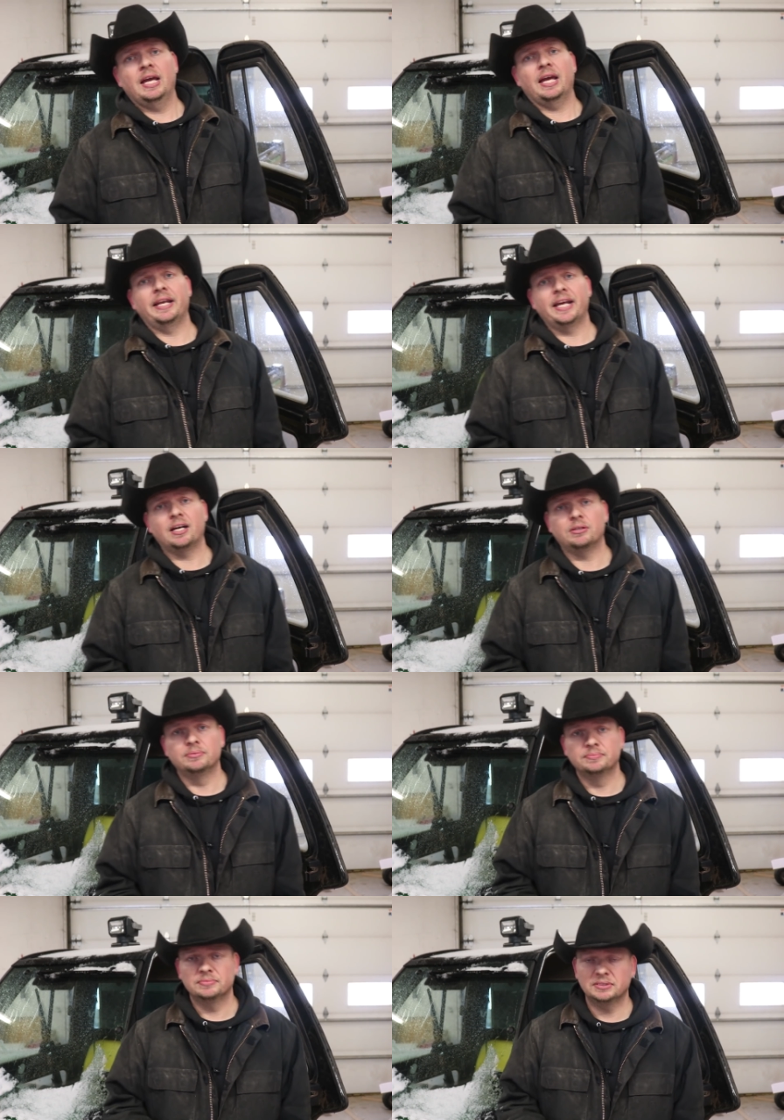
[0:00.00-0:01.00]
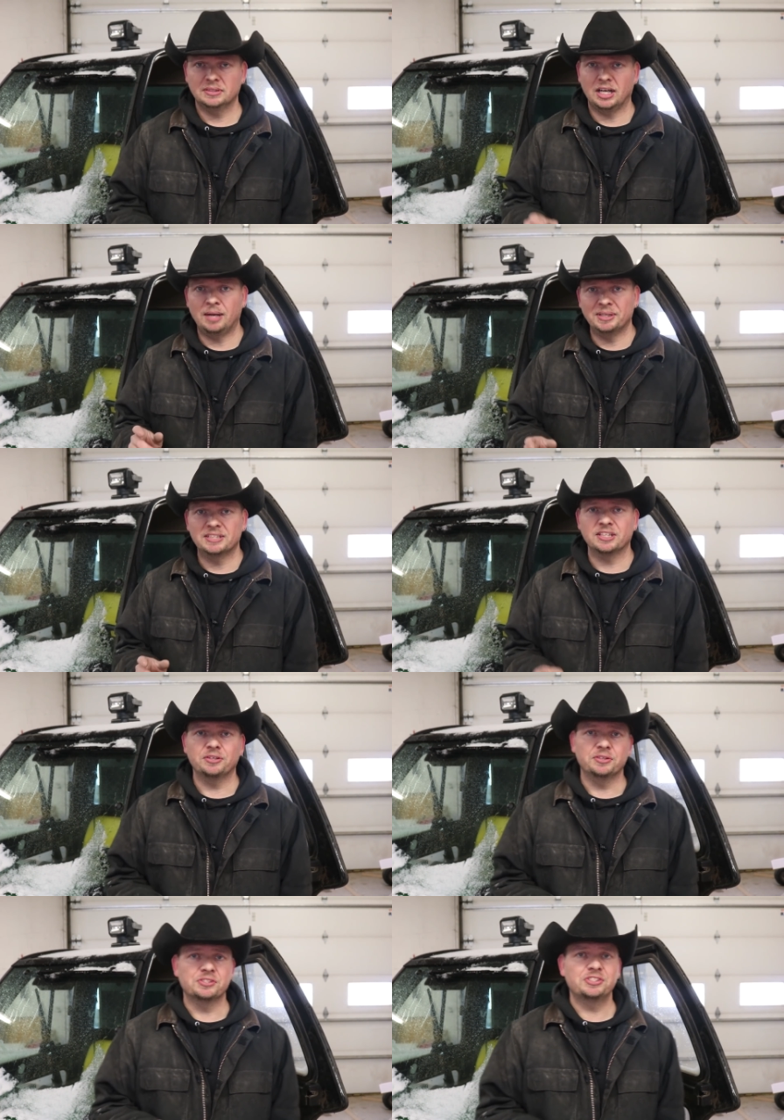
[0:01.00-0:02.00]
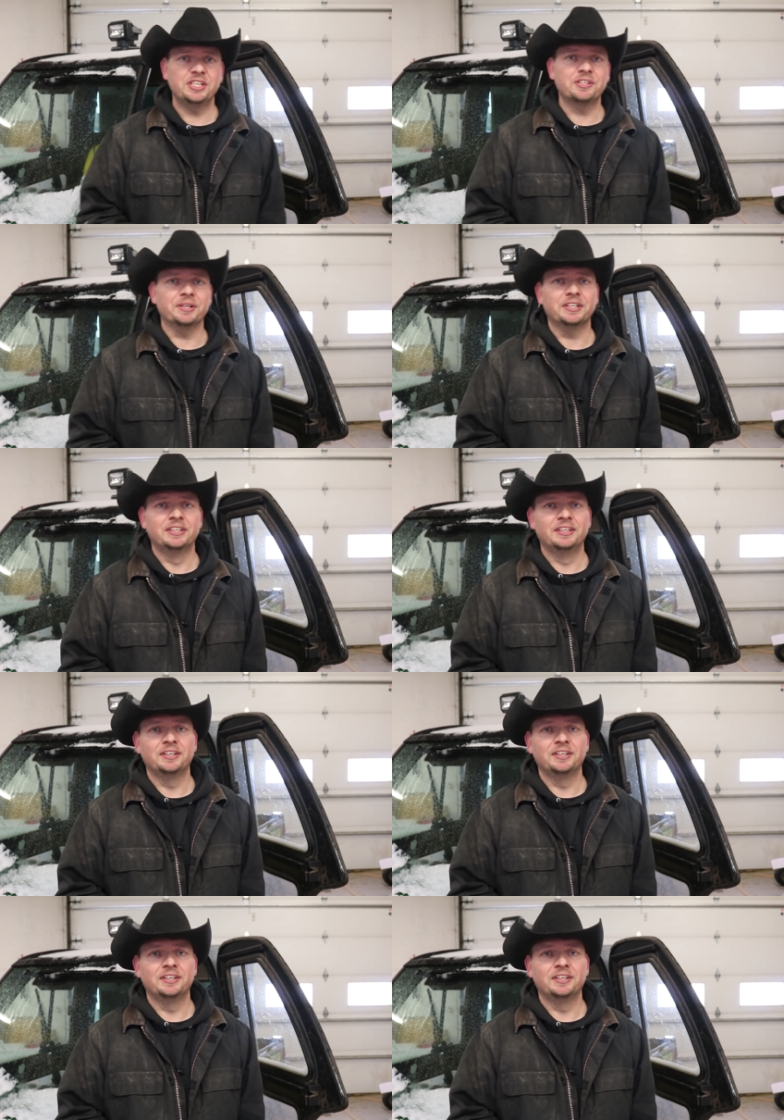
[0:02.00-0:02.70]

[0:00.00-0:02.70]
And now I'm going to tell you the secret